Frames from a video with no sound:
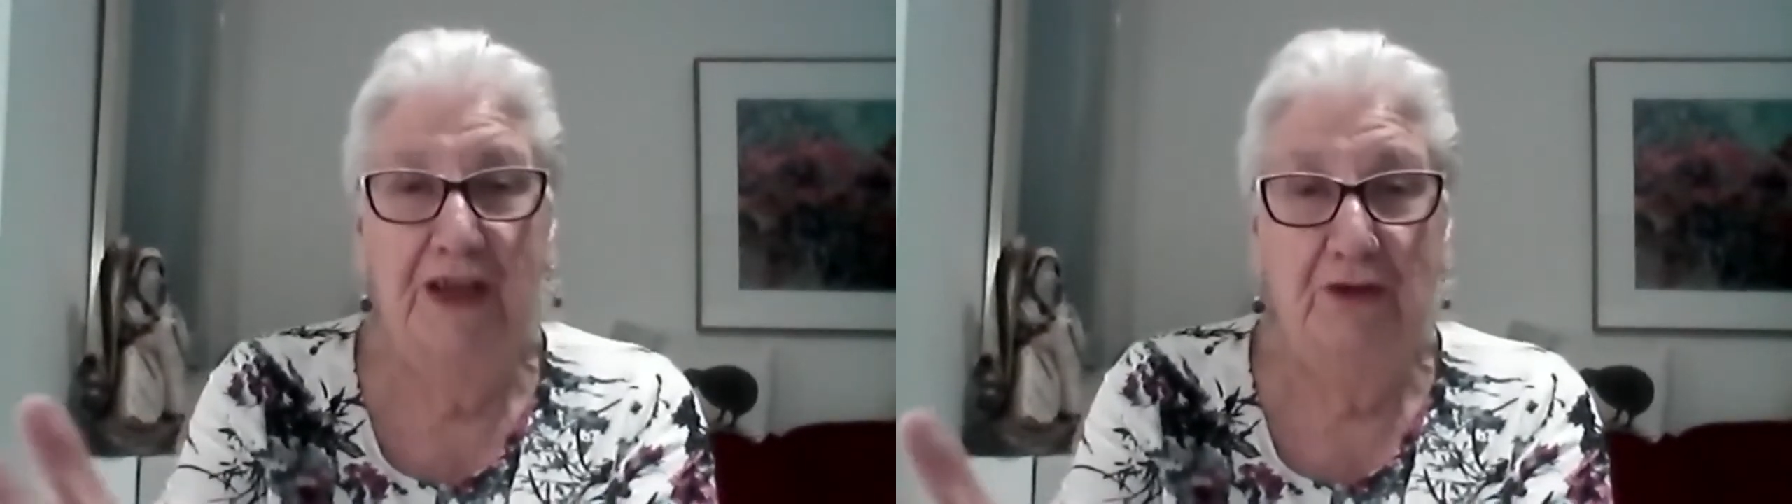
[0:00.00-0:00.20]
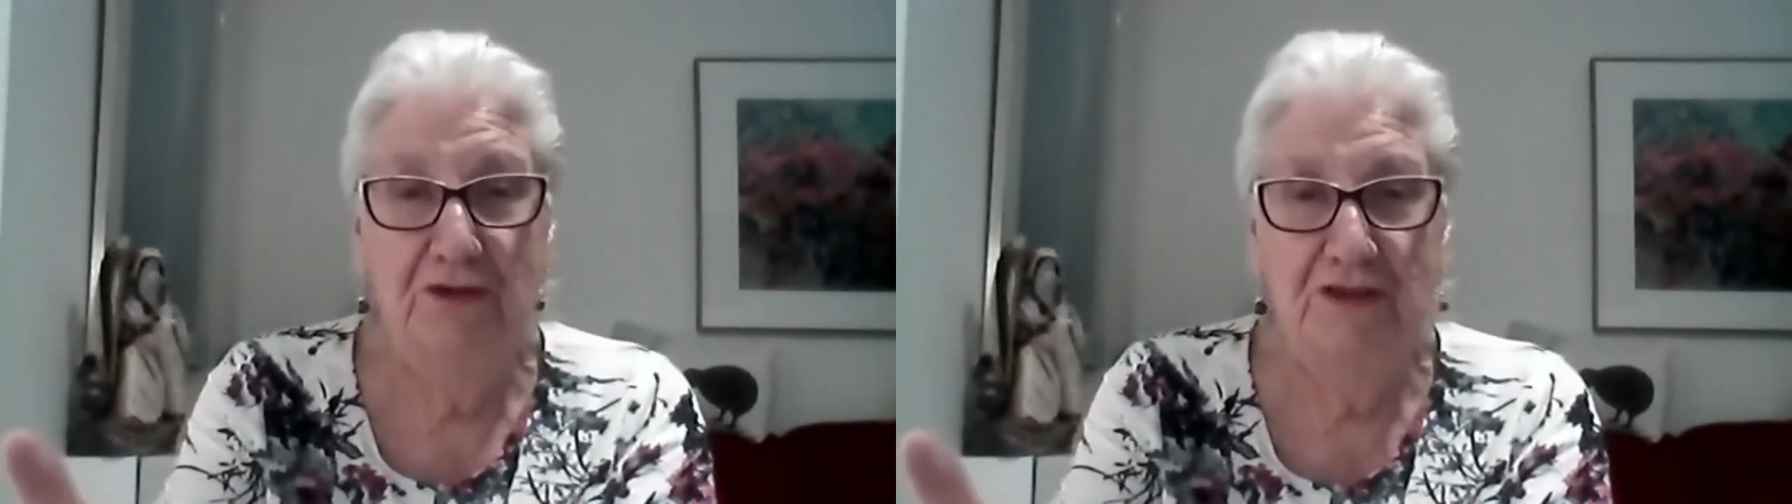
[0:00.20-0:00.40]

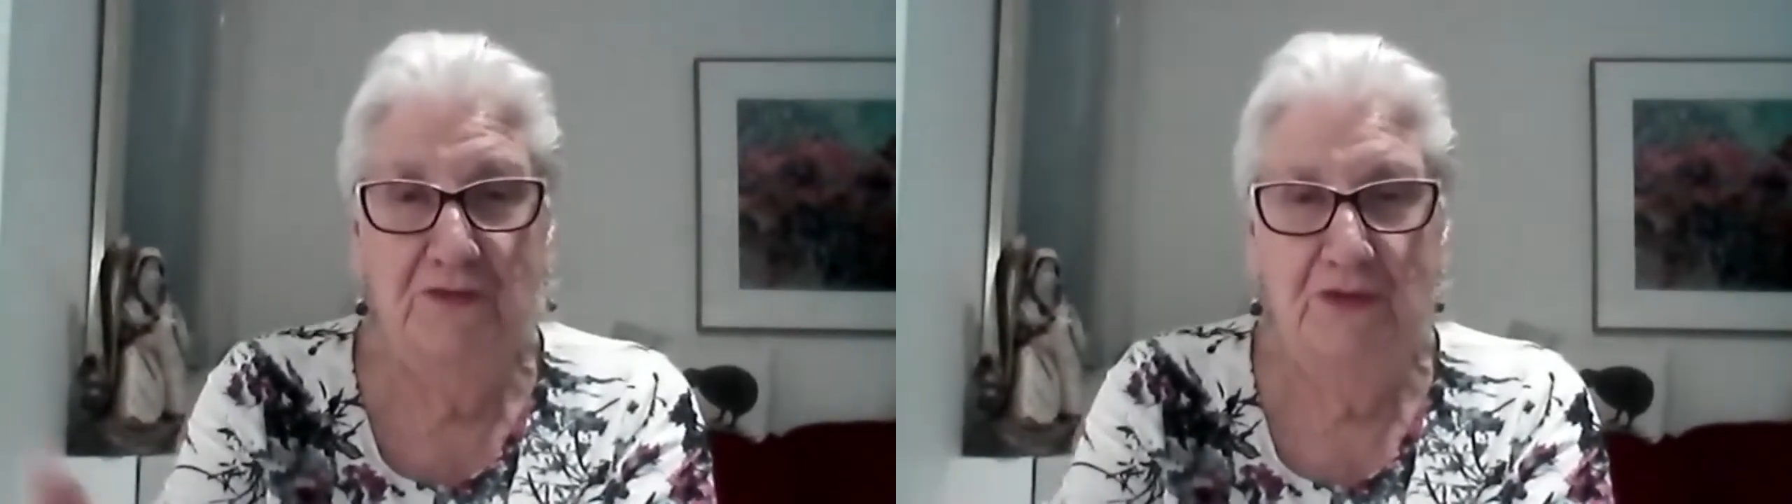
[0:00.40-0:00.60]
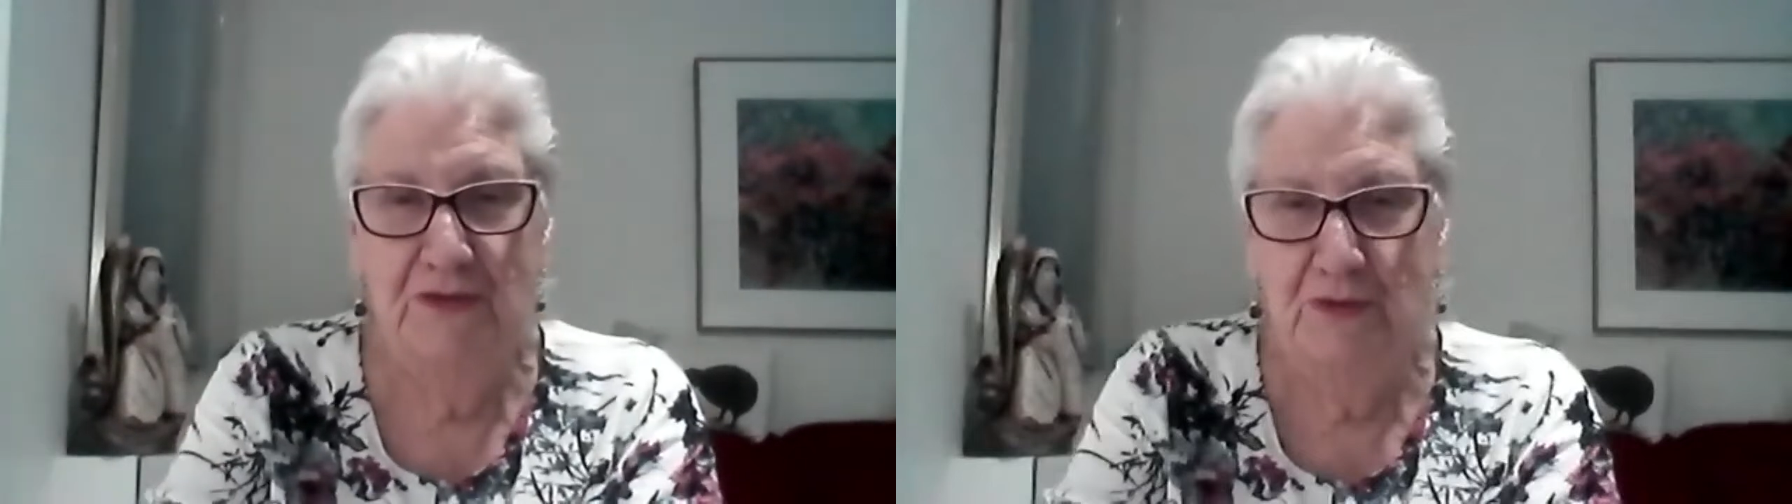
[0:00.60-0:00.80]
thank goodness
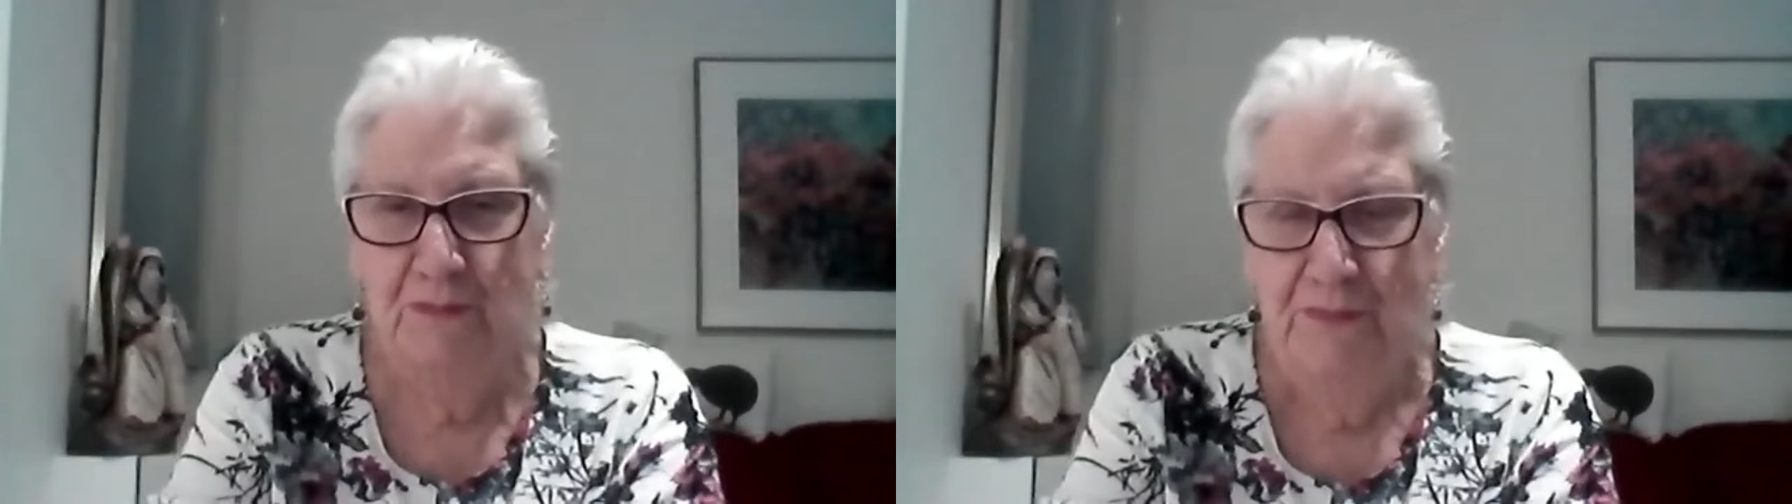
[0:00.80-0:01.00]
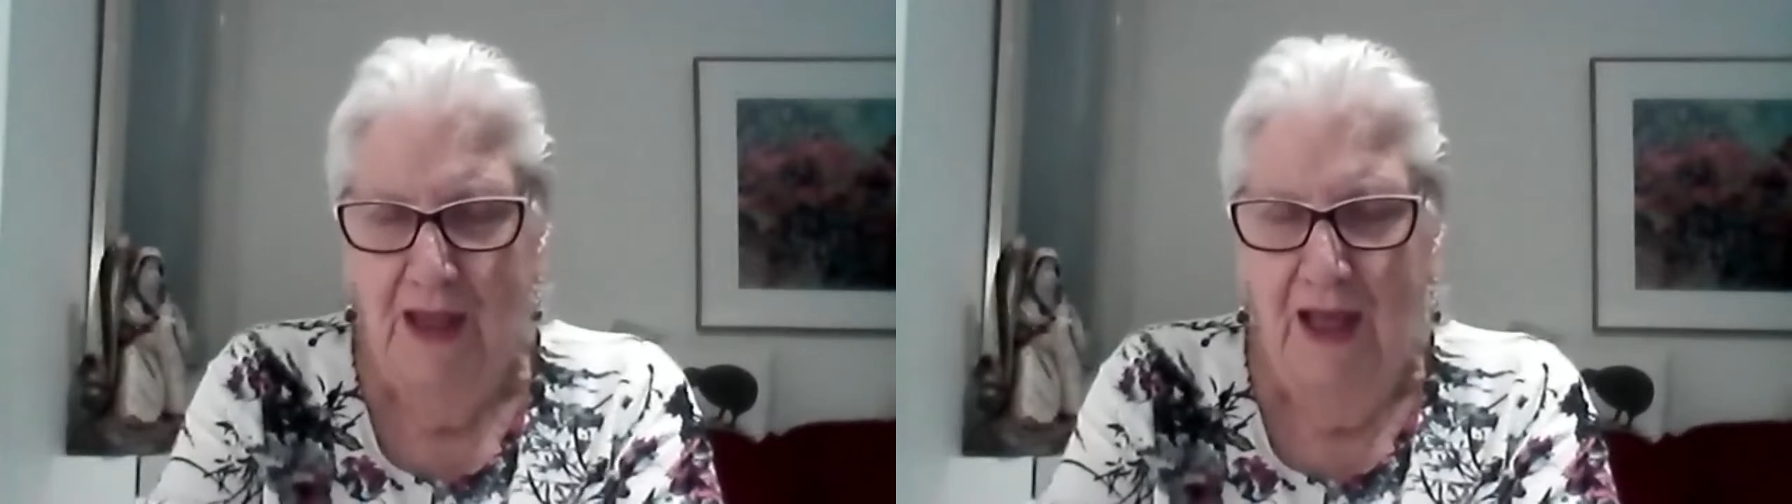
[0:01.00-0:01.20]
for
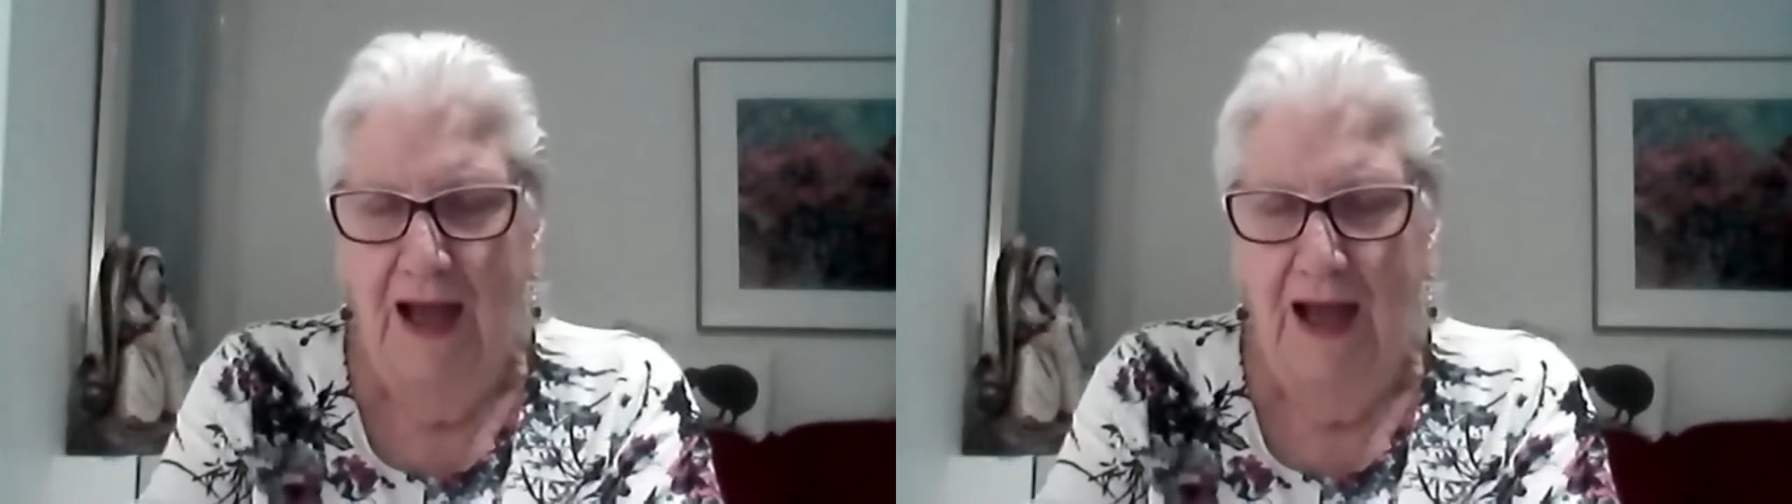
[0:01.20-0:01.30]
Zoom,